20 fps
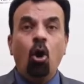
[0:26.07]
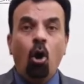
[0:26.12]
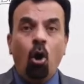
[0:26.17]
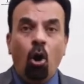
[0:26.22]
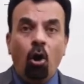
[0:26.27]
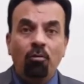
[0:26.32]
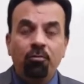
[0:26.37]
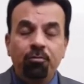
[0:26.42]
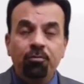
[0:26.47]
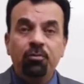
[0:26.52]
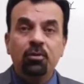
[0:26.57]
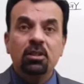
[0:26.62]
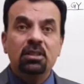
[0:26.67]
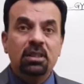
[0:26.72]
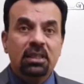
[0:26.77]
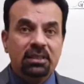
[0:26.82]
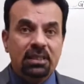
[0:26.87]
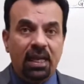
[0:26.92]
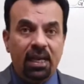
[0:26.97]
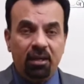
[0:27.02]
of
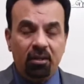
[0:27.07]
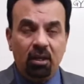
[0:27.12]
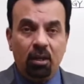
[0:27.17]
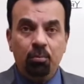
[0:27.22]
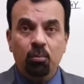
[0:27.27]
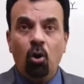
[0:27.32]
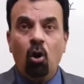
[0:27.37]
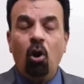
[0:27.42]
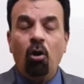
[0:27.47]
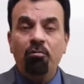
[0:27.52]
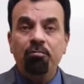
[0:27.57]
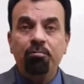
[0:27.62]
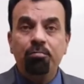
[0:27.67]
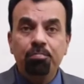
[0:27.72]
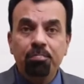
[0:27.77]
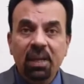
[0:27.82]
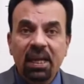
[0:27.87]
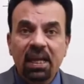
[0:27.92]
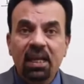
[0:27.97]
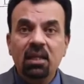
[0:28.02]
the diagram of
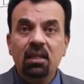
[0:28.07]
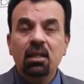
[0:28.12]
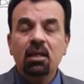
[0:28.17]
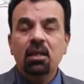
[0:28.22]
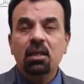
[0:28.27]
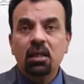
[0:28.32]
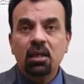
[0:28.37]
male